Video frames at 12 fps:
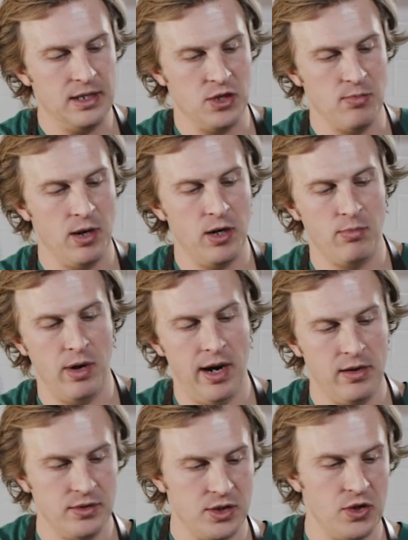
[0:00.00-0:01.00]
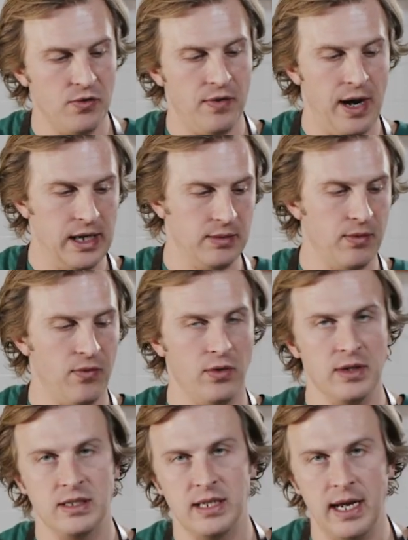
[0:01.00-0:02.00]
is your butter browns too fast
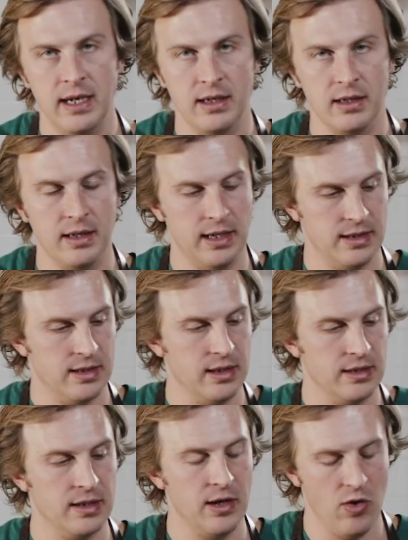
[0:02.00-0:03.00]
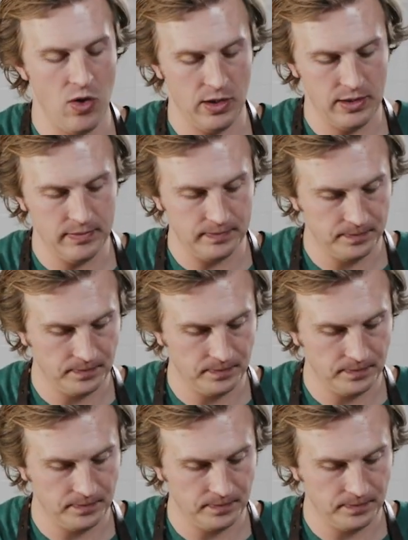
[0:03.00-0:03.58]
before the steak gets the sear on it.